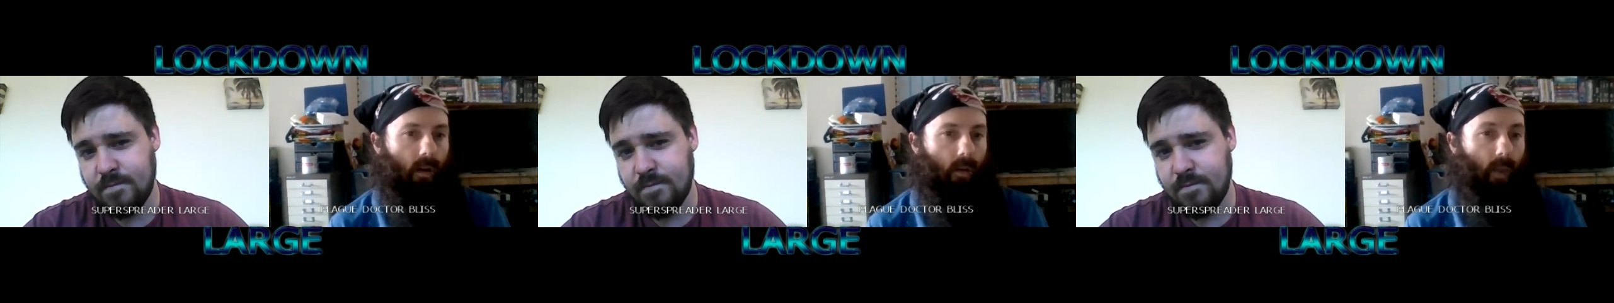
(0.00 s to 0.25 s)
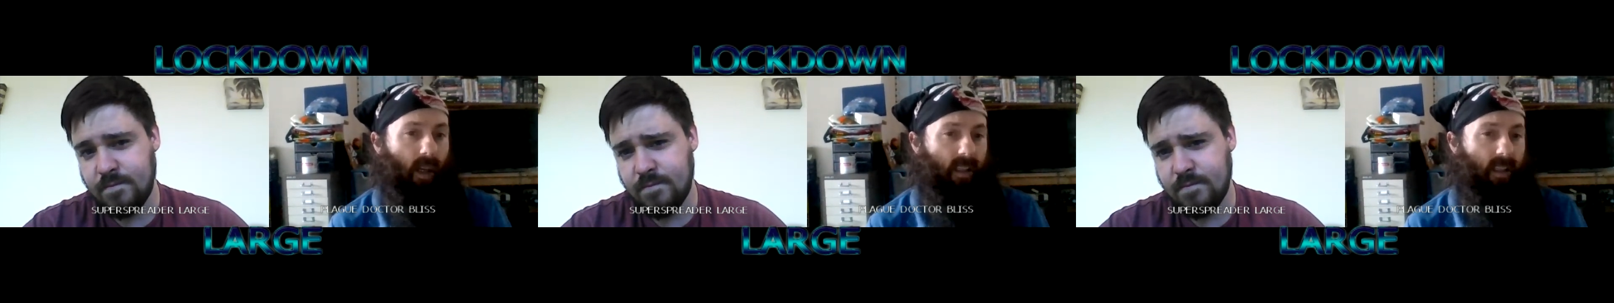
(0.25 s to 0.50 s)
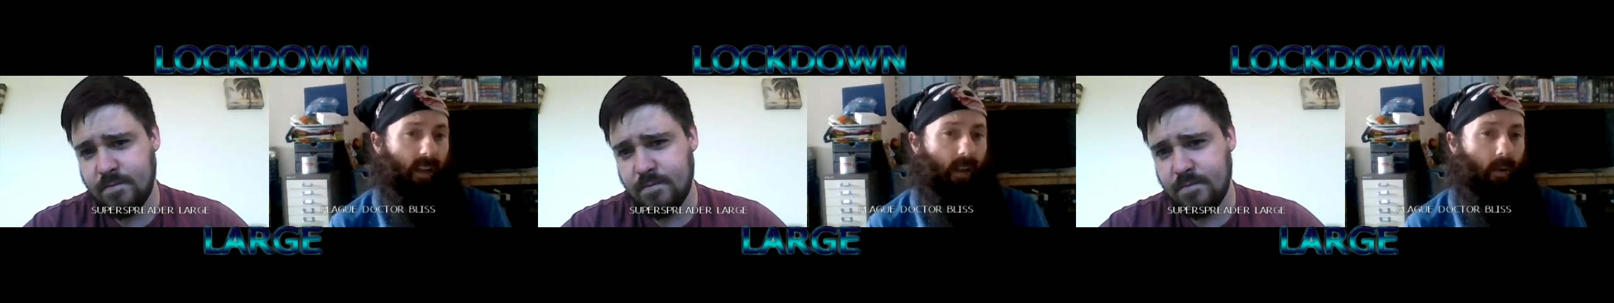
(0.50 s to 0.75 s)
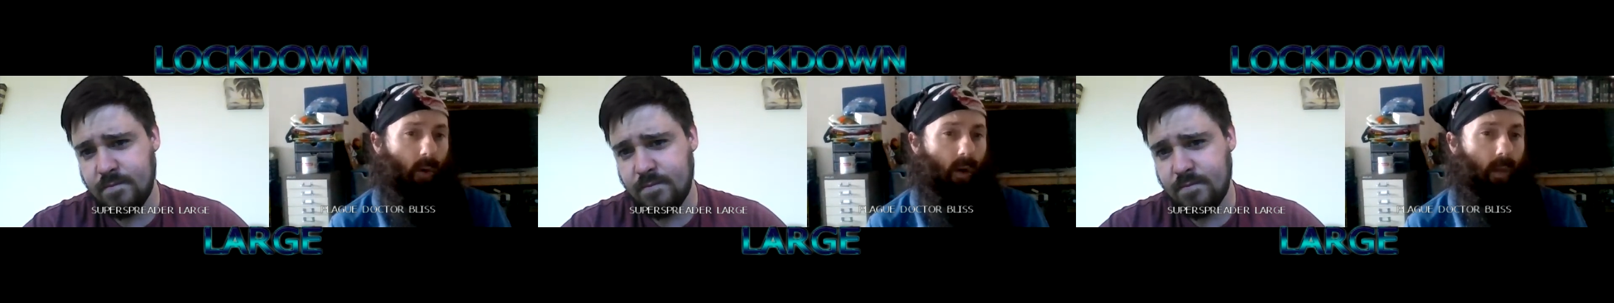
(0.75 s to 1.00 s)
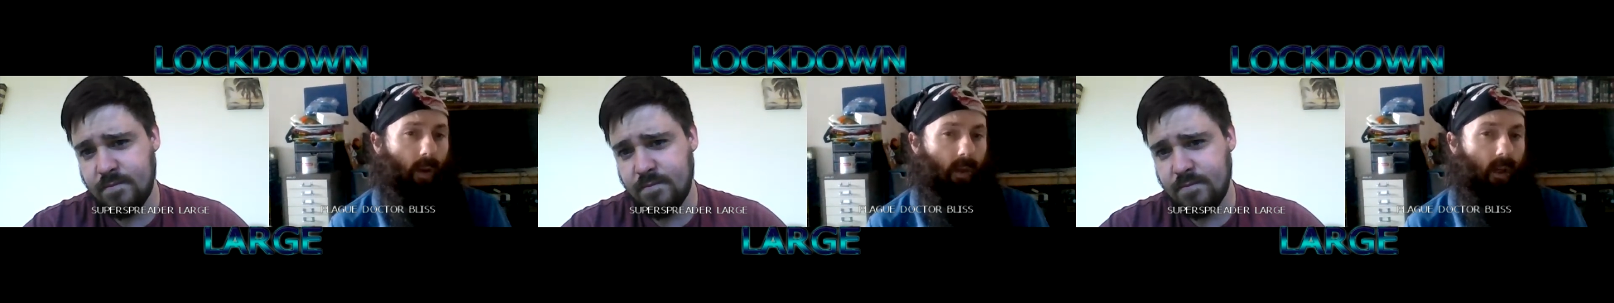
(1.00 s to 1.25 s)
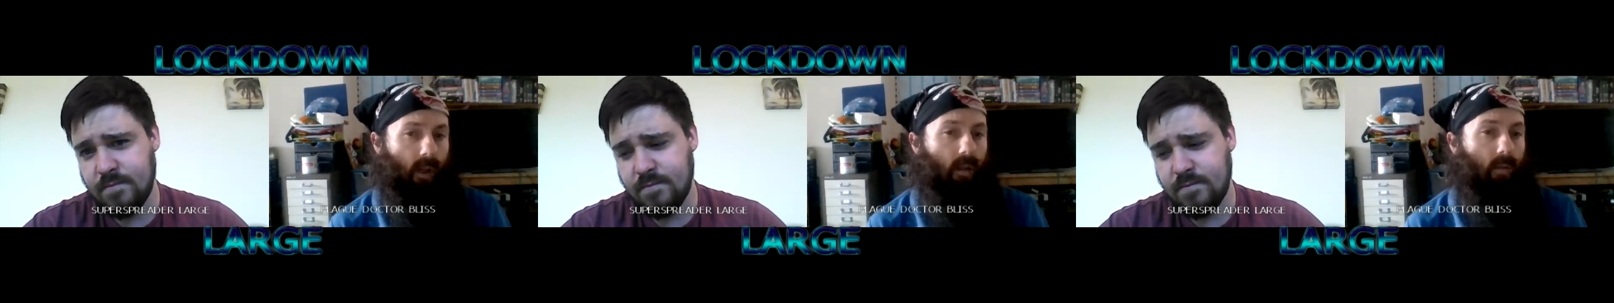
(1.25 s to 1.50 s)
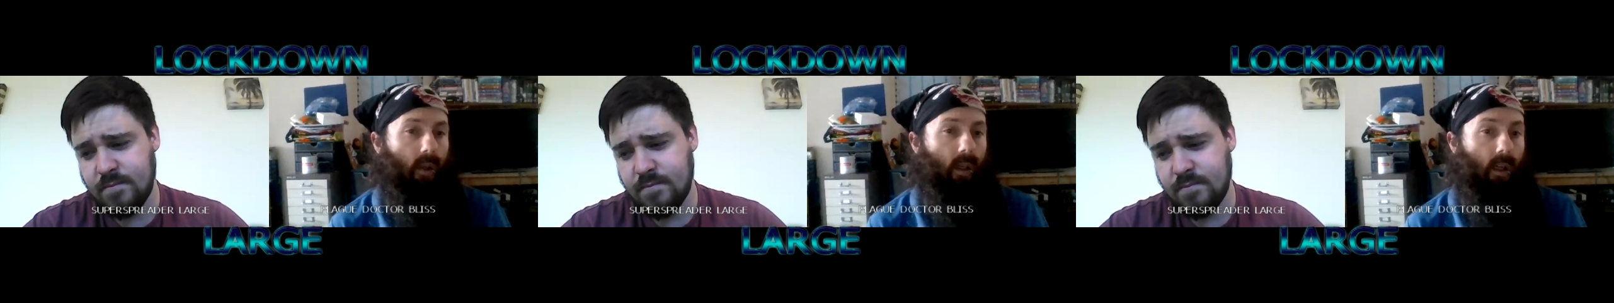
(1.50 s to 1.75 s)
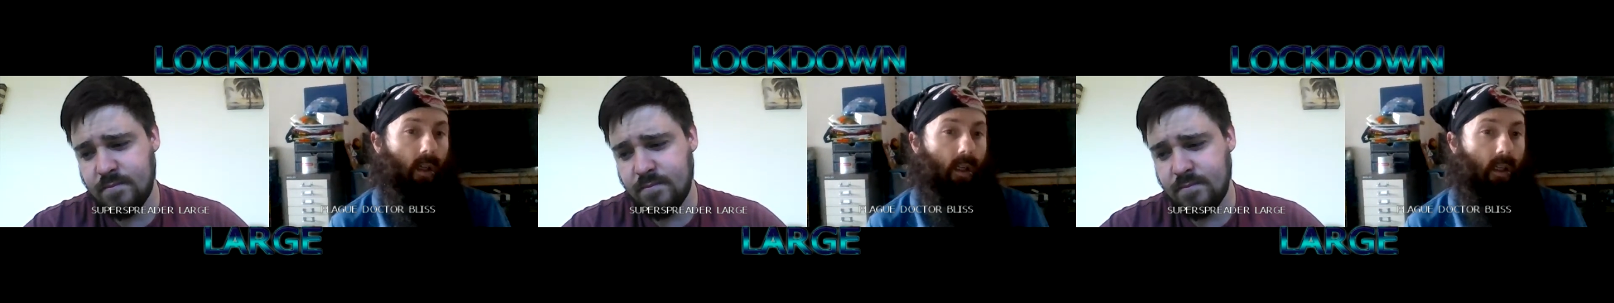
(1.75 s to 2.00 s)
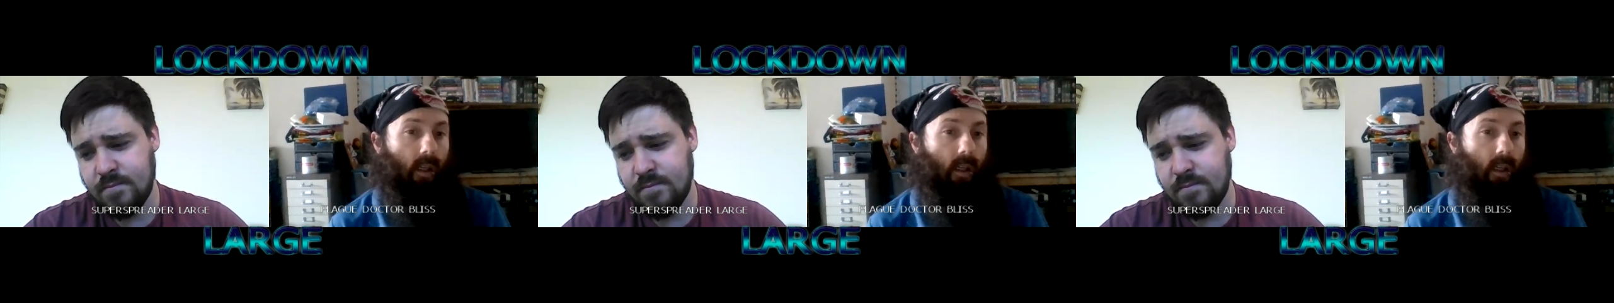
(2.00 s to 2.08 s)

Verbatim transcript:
Speaker 1: Basically, they wanted people to go to work,